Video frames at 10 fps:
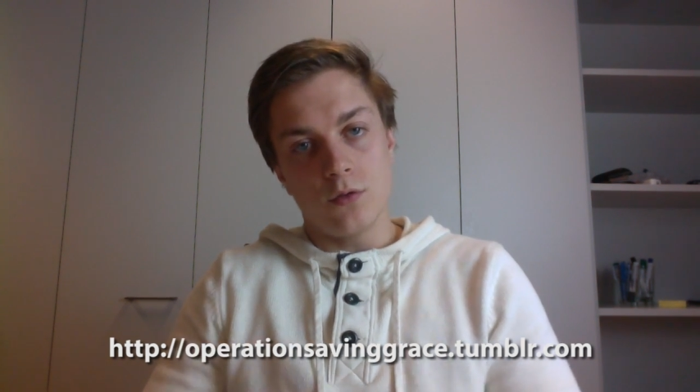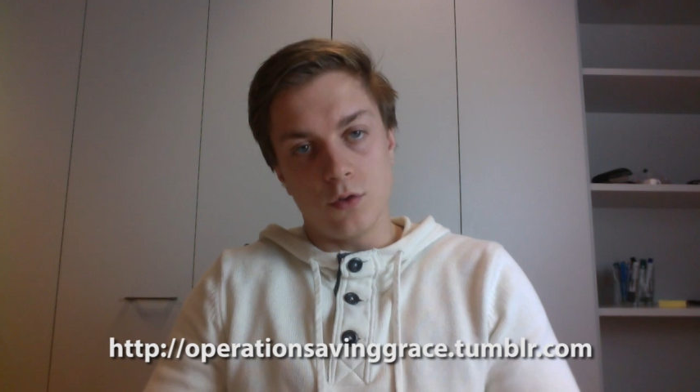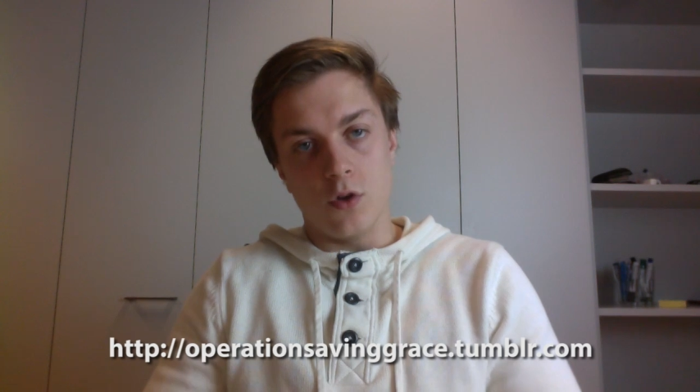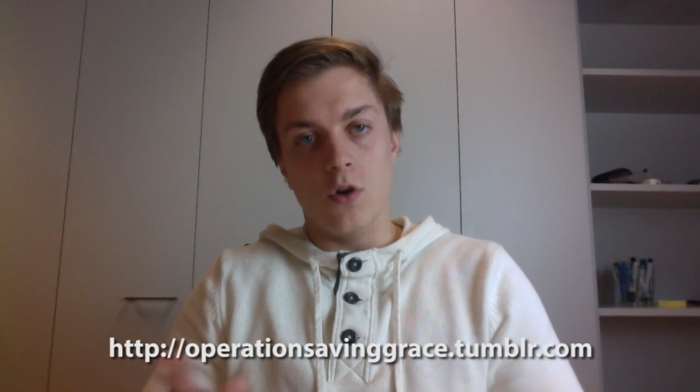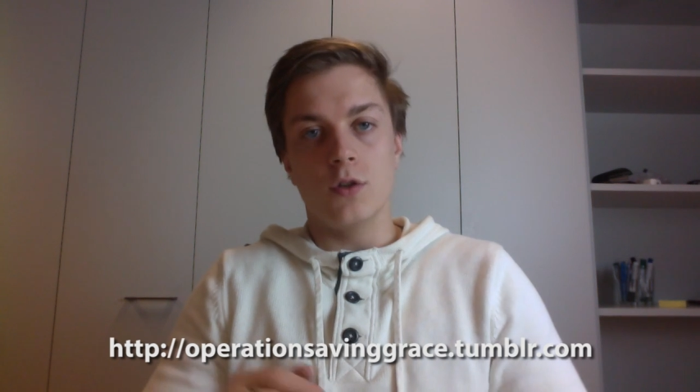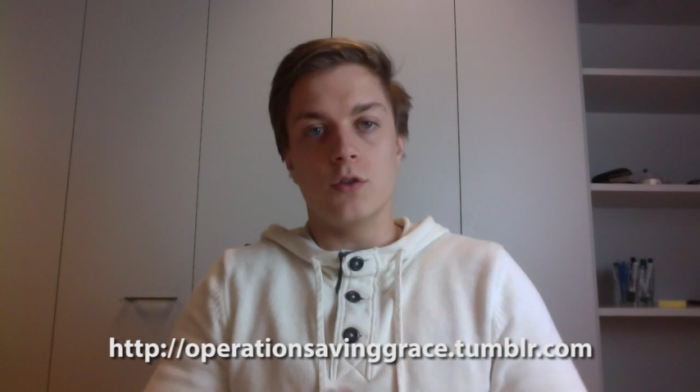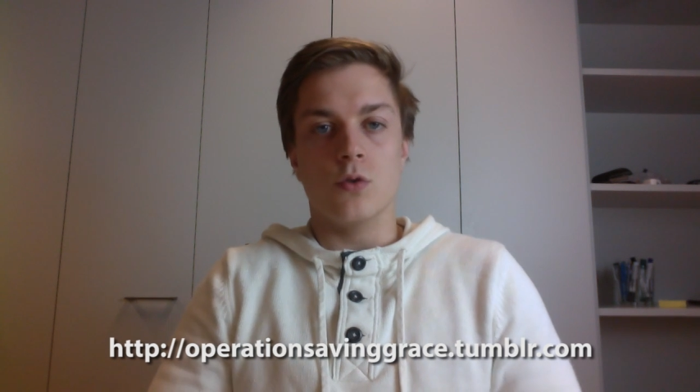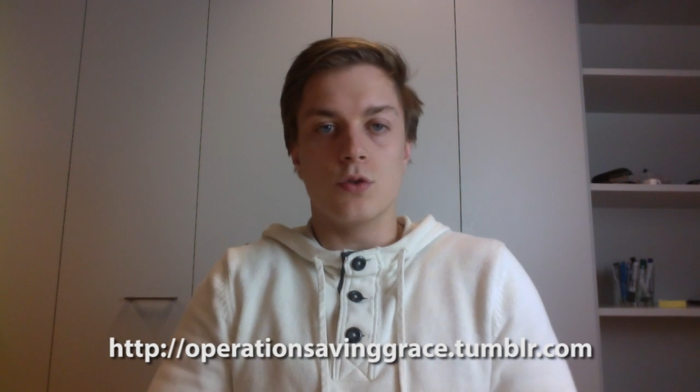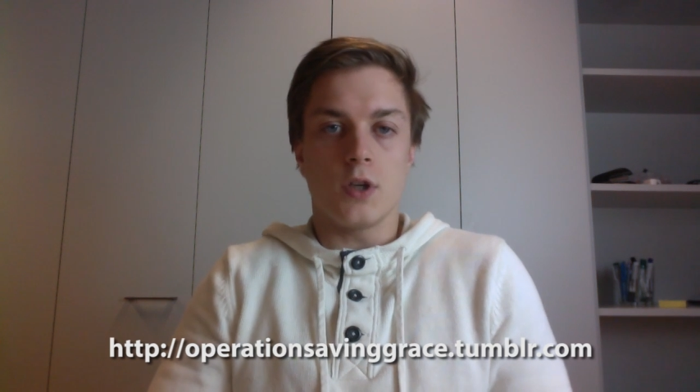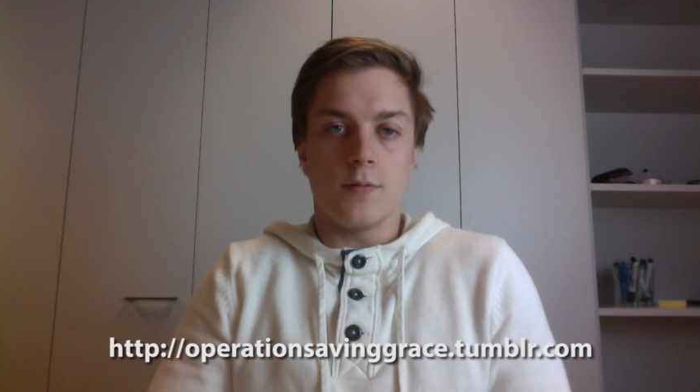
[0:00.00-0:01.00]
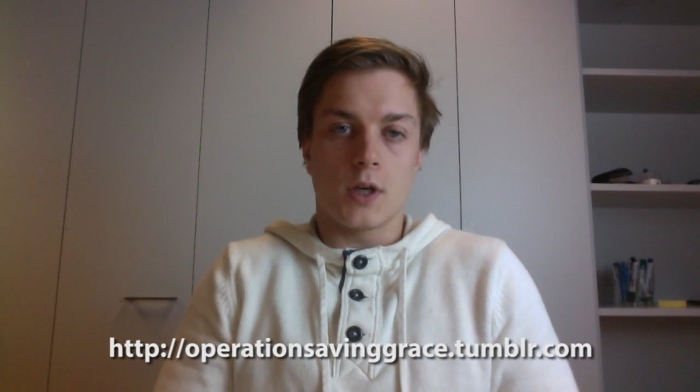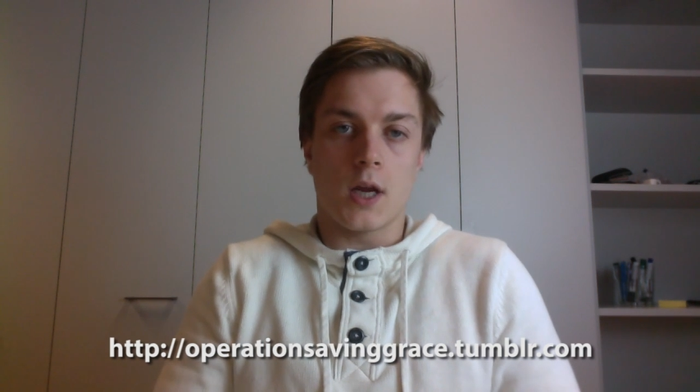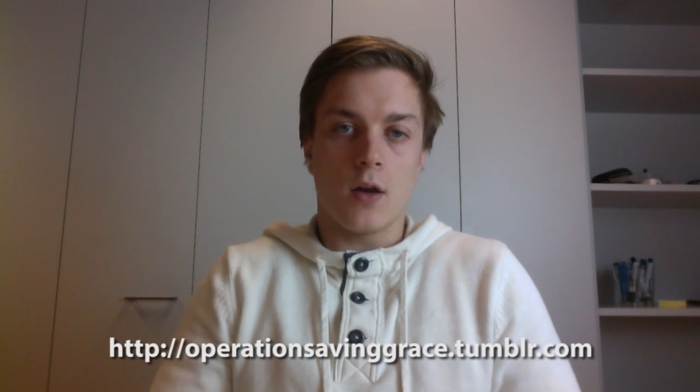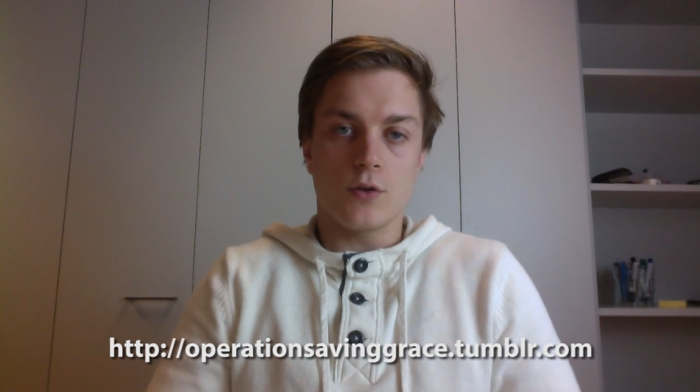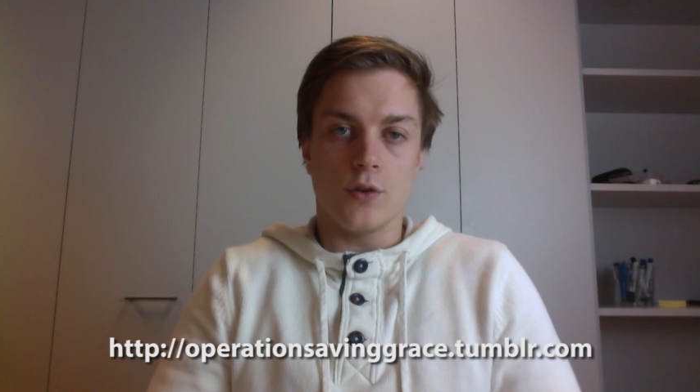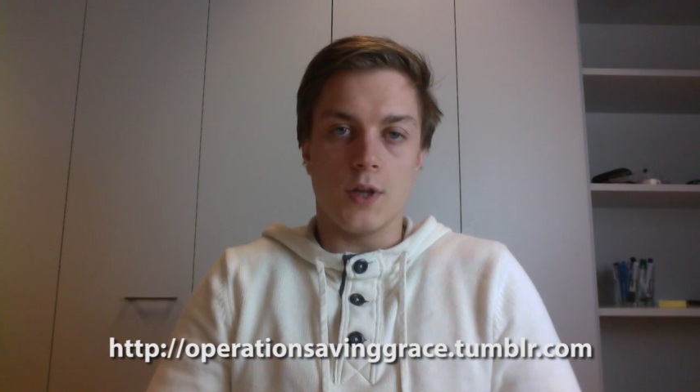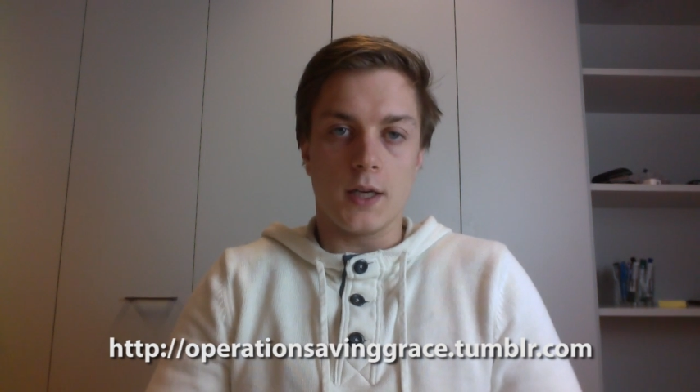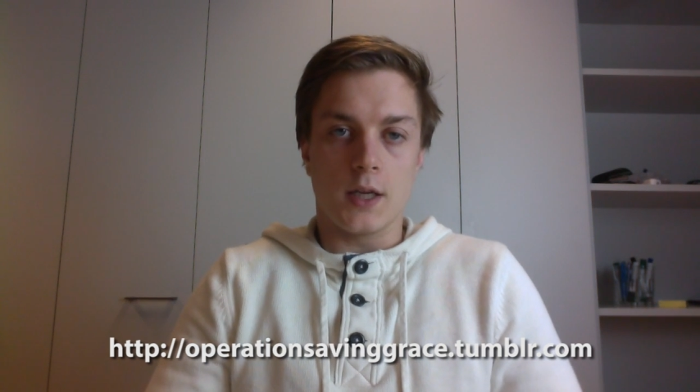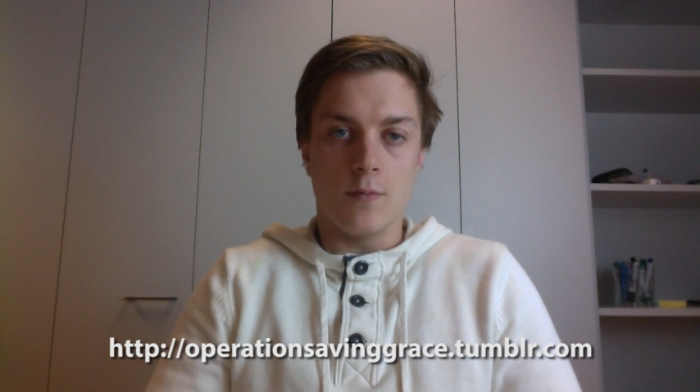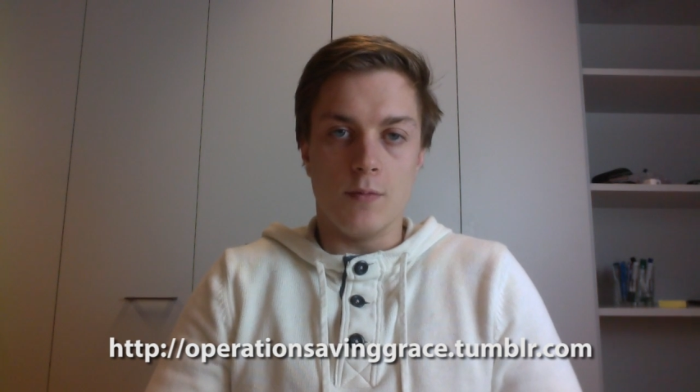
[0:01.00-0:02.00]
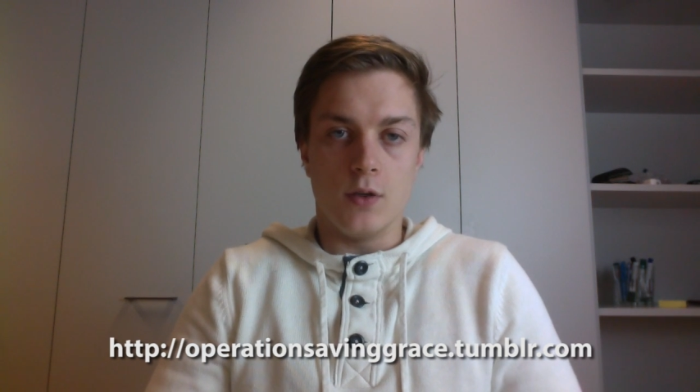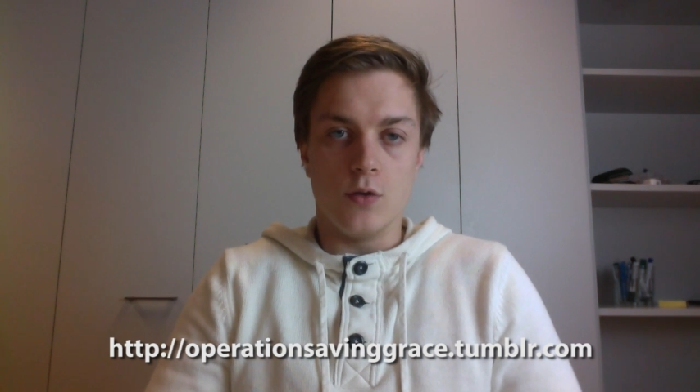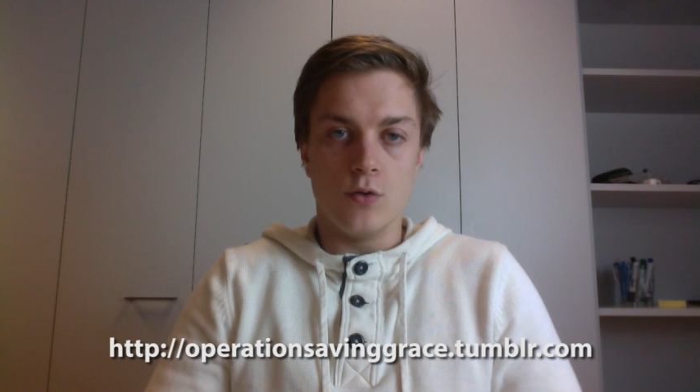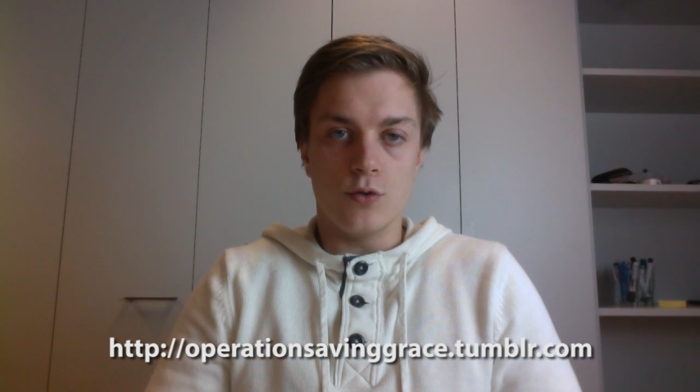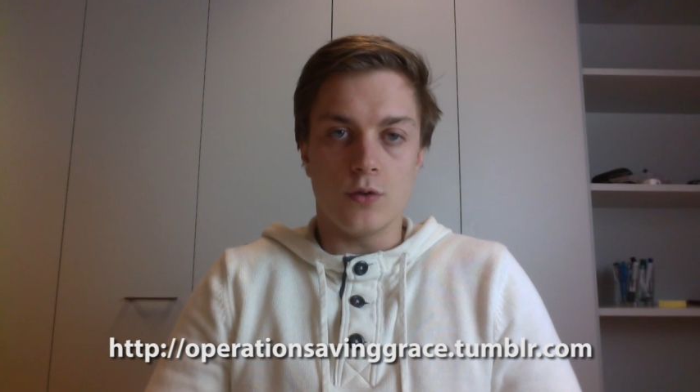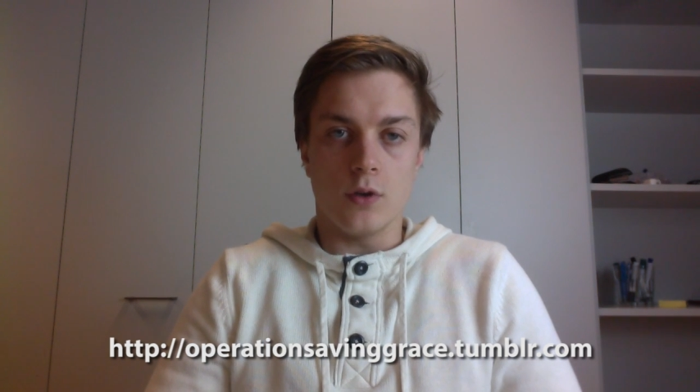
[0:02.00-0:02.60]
to go into Houssam's account so that it can be used